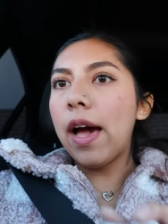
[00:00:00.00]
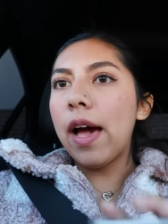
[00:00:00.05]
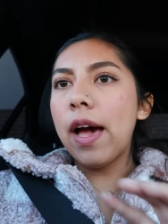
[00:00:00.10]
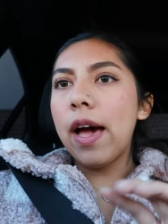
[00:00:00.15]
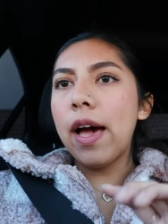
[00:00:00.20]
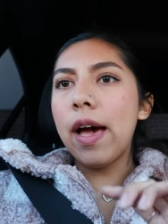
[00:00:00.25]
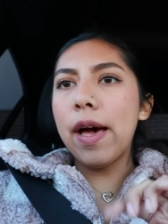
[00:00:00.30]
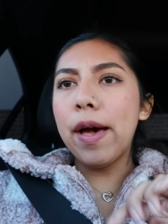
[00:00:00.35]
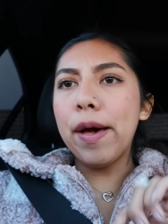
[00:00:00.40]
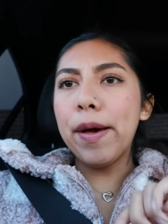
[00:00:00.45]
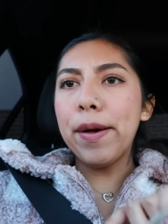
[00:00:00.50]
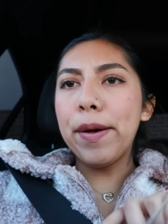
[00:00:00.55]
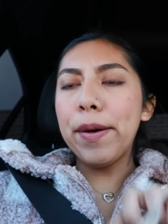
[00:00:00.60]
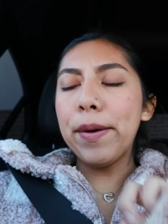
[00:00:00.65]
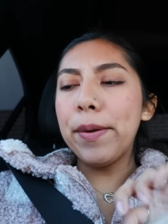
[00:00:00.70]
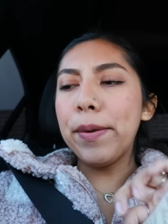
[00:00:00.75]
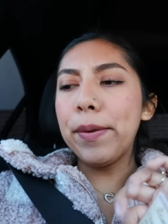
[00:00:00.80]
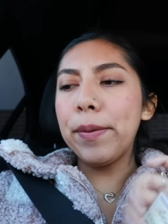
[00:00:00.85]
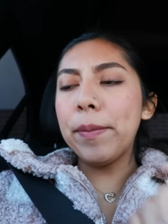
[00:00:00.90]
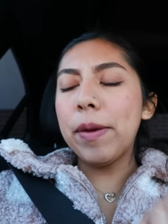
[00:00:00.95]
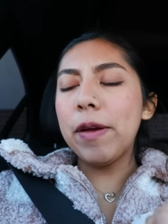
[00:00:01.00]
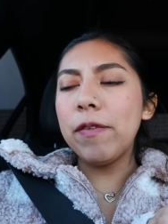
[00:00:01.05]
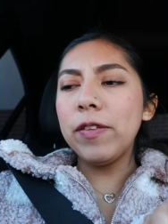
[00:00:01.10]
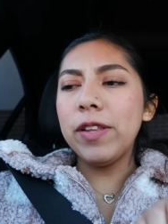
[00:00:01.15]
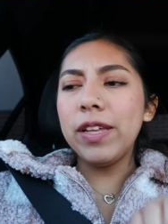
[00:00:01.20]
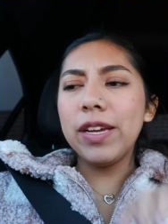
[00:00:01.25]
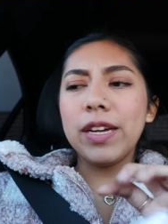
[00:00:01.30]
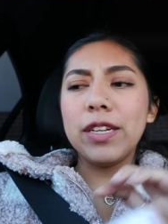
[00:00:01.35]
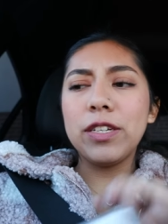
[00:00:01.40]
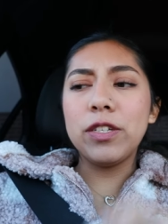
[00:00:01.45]
I
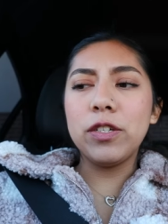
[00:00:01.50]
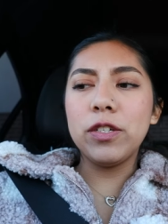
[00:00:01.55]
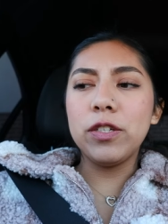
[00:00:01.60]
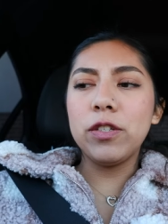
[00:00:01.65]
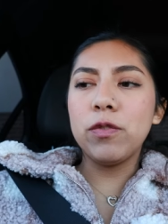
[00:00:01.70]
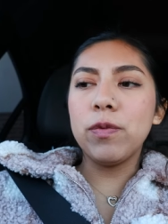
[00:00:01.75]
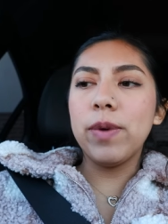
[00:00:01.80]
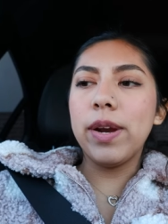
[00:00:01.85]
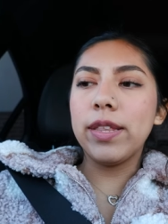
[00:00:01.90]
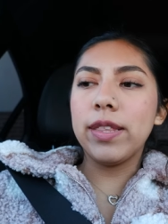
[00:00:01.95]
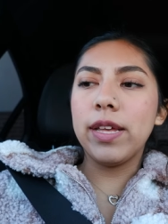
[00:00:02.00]
feel like I just read